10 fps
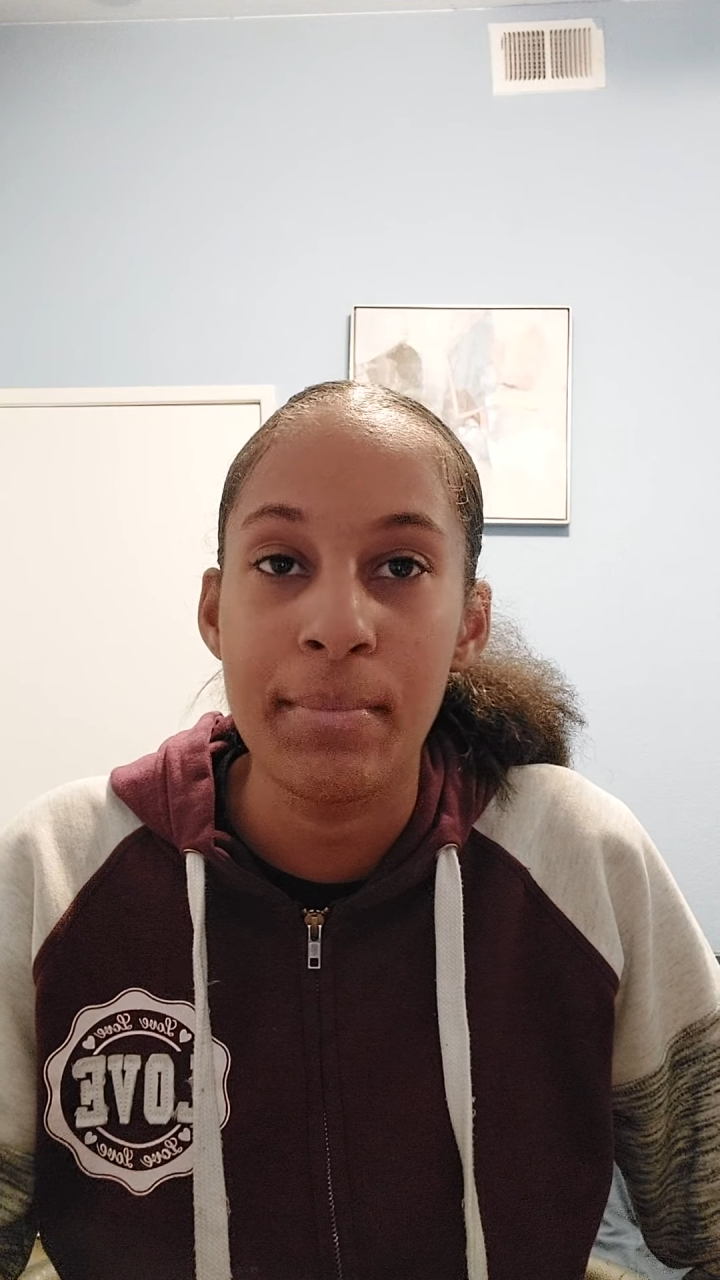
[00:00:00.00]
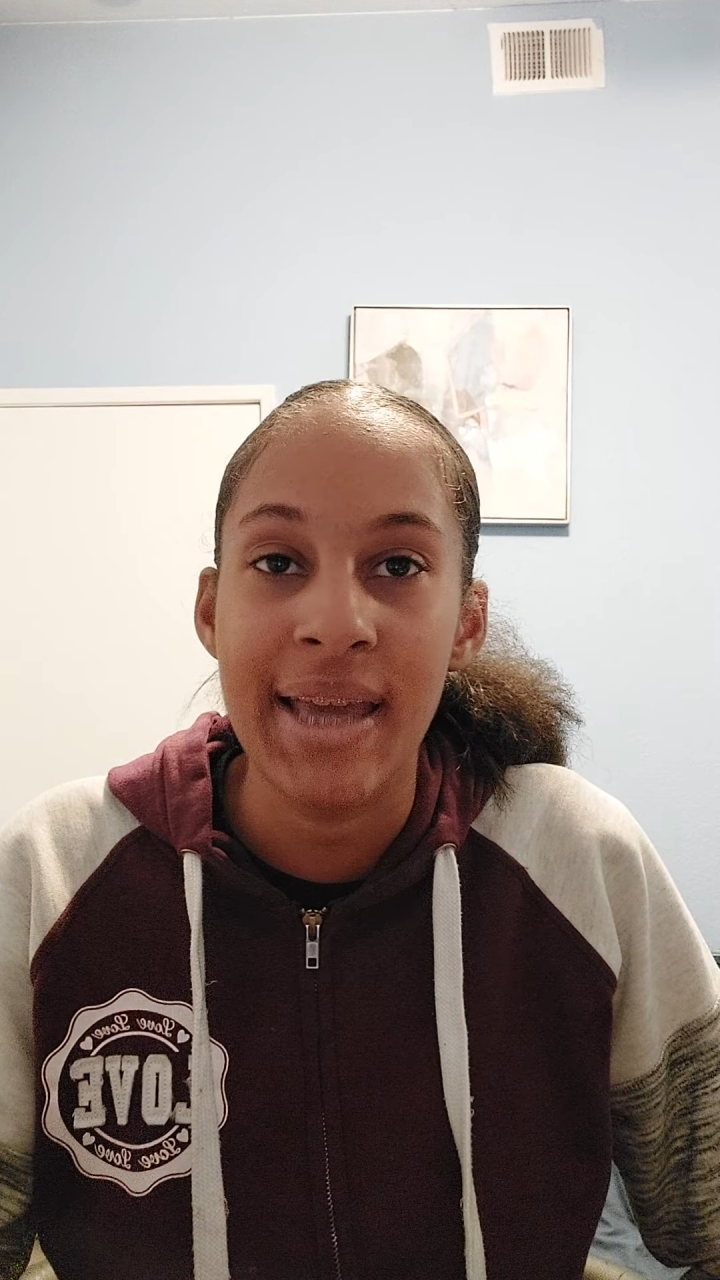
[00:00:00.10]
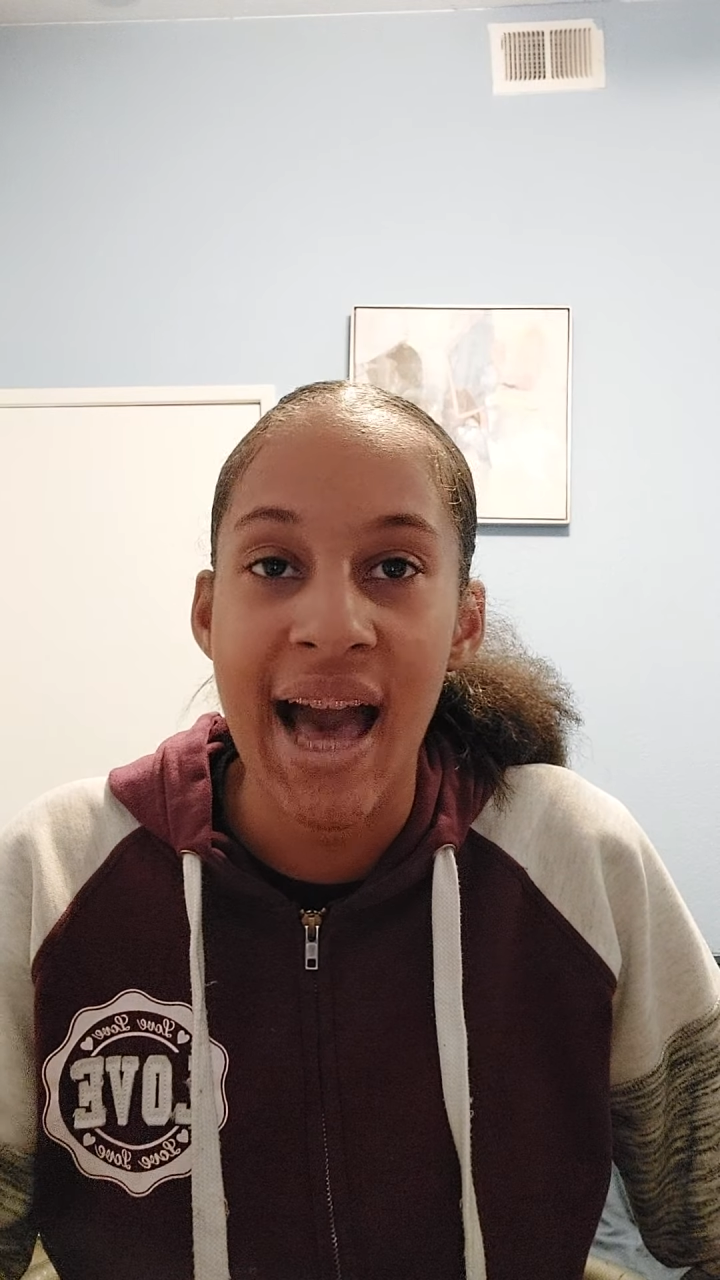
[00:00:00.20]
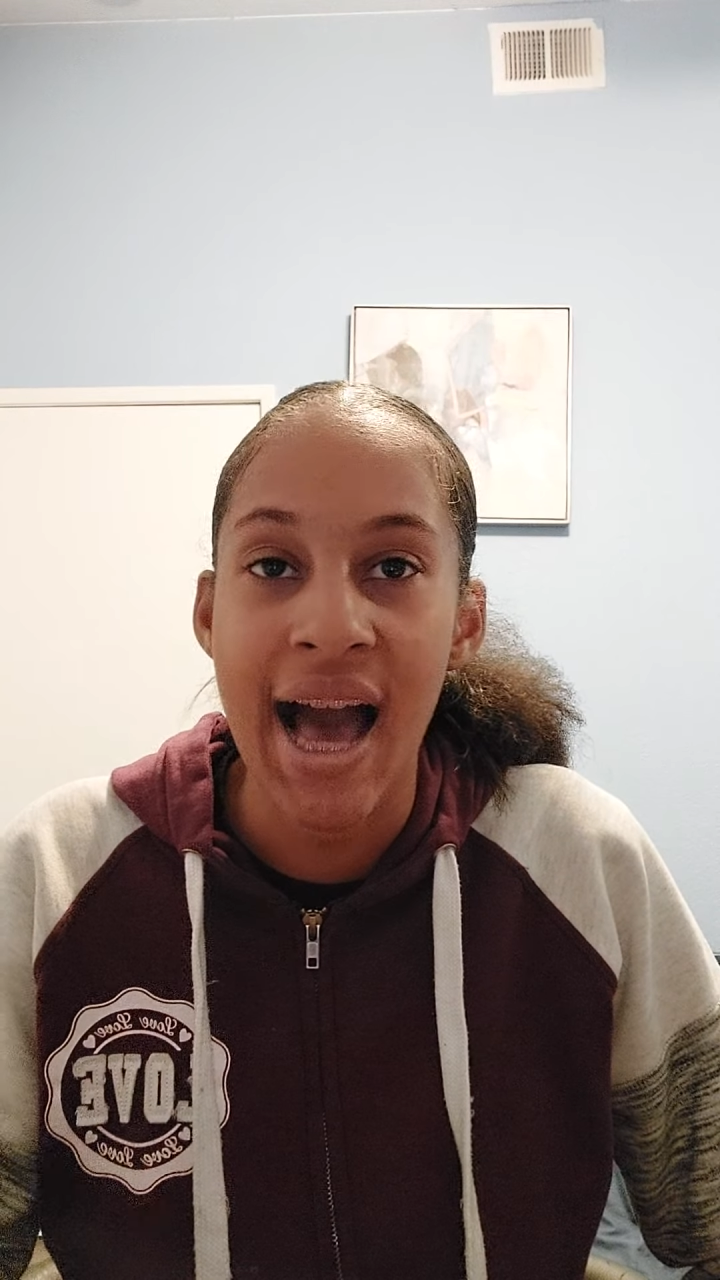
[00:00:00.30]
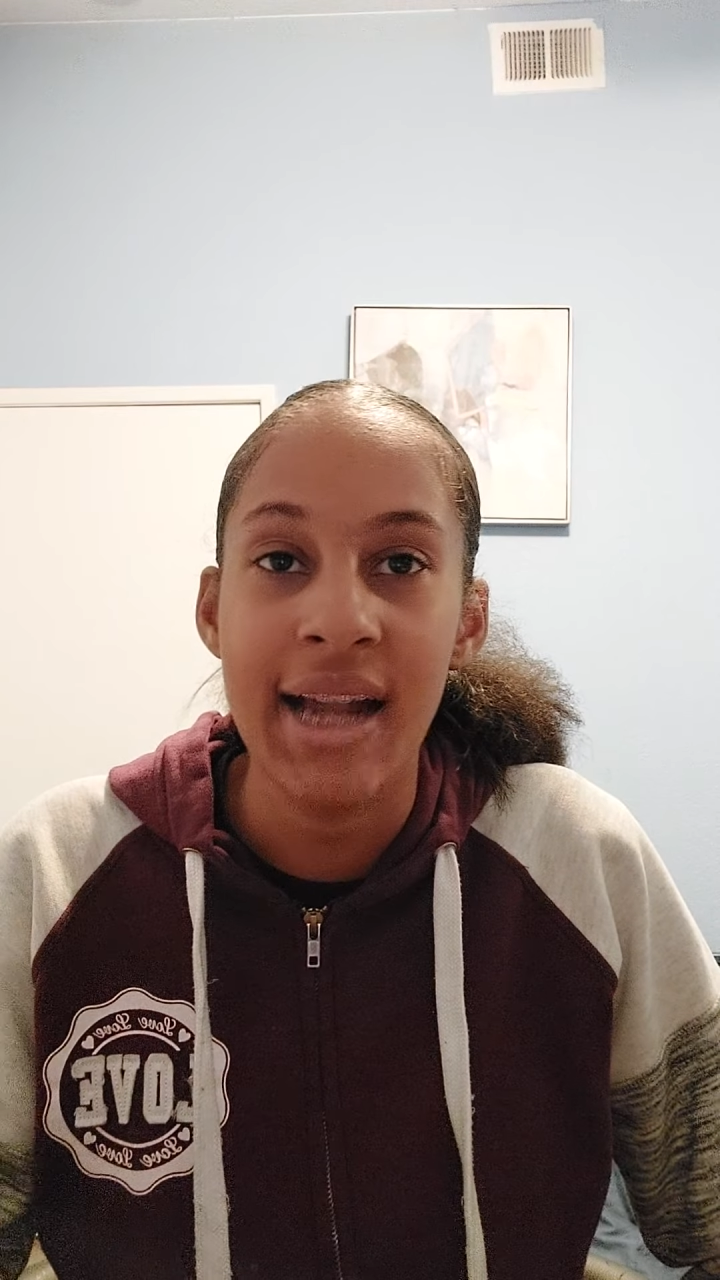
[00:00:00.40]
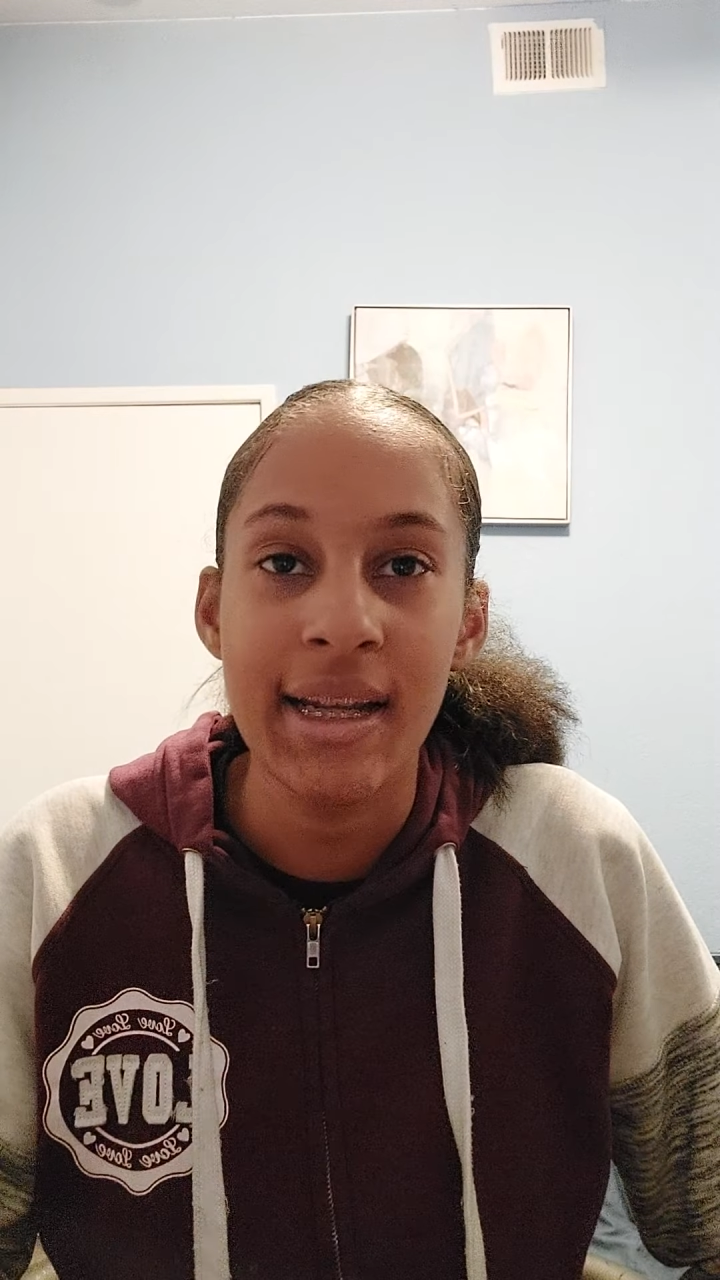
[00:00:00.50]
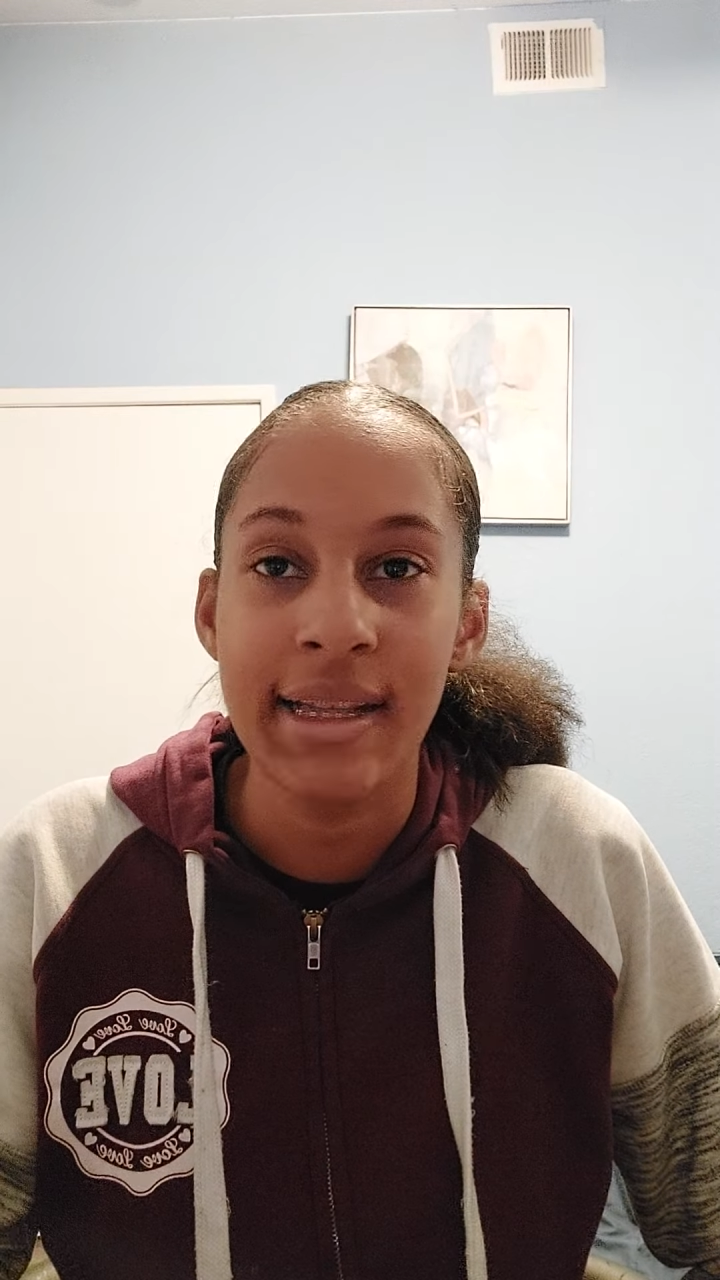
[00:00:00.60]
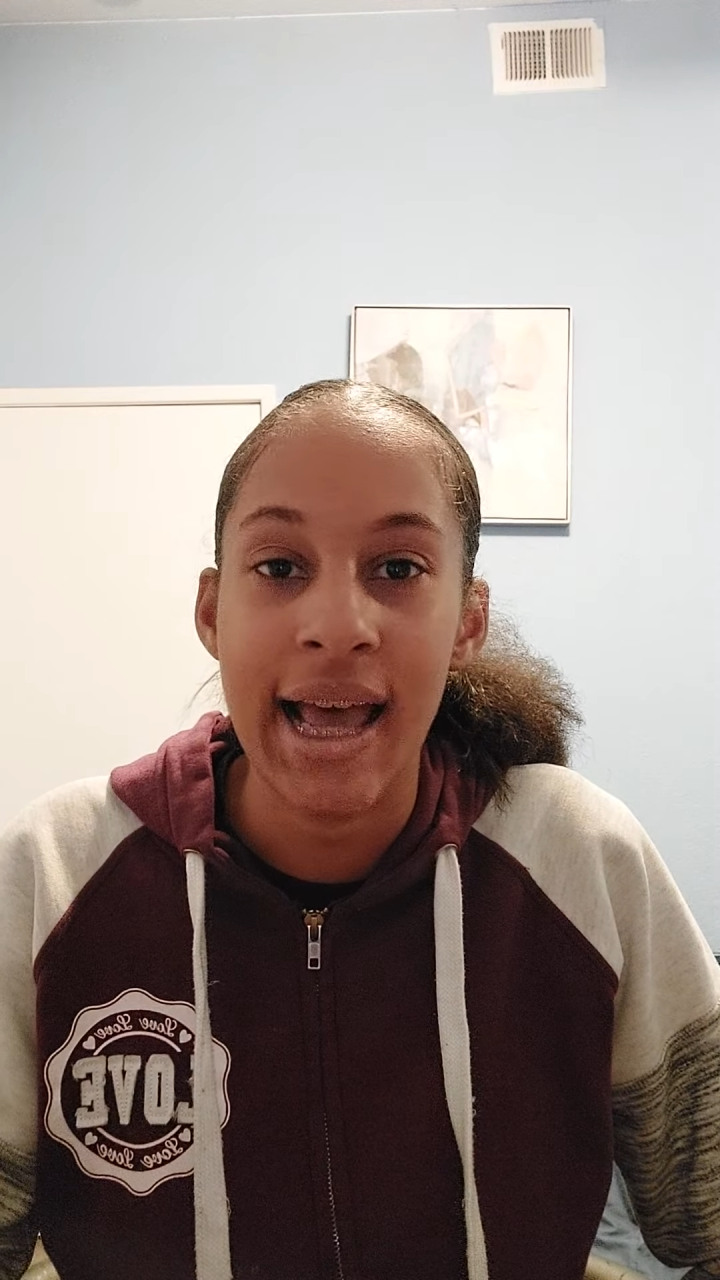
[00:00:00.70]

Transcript: me out of